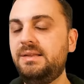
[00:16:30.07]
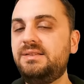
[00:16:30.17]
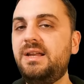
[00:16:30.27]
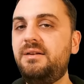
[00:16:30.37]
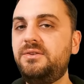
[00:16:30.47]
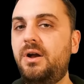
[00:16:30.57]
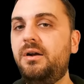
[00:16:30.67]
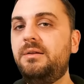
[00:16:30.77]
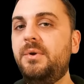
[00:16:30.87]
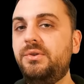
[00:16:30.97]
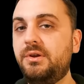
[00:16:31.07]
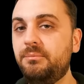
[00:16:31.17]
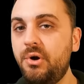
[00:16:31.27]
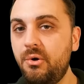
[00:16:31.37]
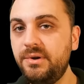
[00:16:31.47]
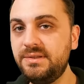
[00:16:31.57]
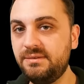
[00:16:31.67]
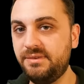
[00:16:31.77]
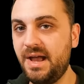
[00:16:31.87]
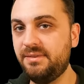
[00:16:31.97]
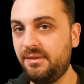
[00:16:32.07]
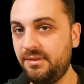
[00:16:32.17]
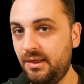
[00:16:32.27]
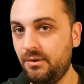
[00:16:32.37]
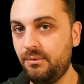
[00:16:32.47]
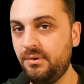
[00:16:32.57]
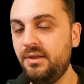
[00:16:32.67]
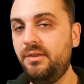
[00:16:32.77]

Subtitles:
Instead of talking about the components of that they own,